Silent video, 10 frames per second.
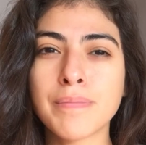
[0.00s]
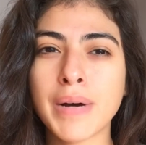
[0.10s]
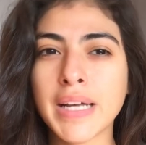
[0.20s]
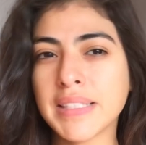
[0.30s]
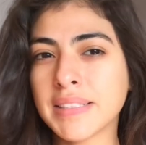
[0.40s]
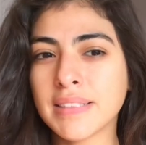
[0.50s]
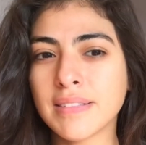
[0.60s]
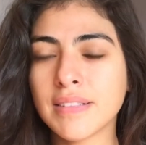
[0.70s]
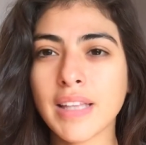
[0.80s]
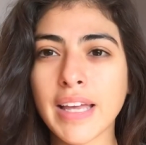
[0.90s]
but
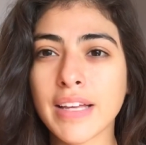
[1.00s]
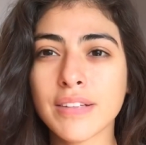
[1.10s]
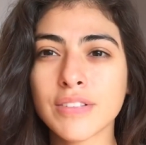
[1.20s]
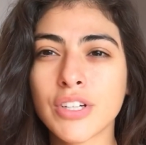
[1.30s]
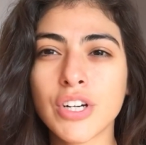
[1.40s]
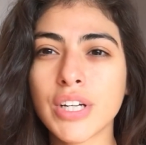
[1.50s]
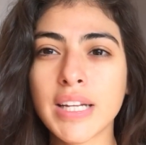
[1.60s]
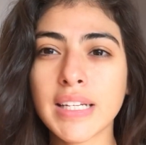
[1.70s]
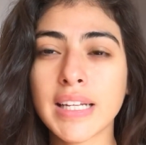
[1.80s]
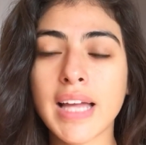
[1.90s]
like
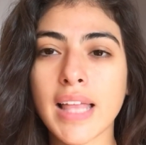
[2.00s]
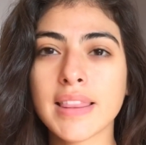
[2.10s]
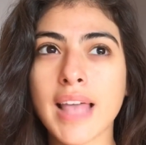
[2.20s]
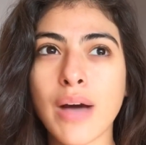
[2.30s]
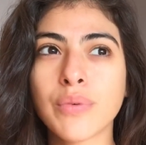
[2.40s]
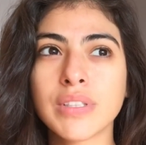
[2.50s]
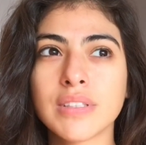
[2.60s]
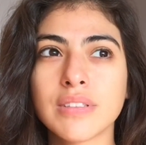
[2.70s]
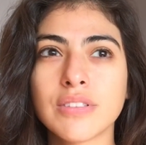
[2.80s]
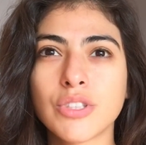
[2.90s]
couldn't get that
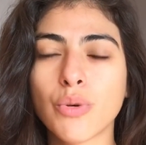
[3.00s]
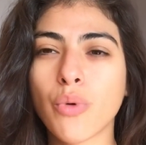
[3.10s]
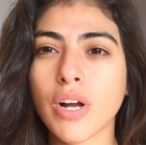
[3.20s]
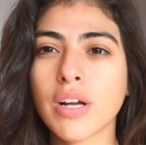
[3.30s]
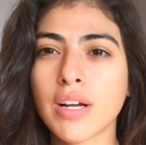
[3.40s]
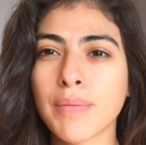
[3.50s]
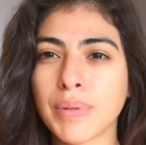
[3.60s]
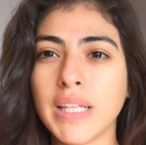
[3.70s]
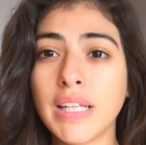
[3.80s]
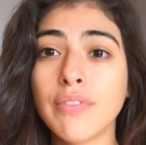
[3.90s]
one to work
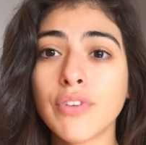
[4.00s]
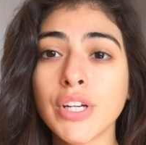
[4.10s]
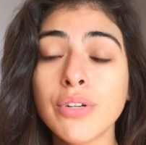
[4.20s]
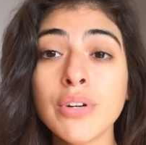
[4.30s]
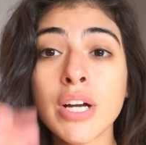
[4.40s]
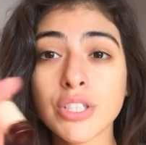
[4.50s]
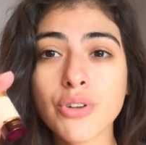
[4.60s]
completely for you,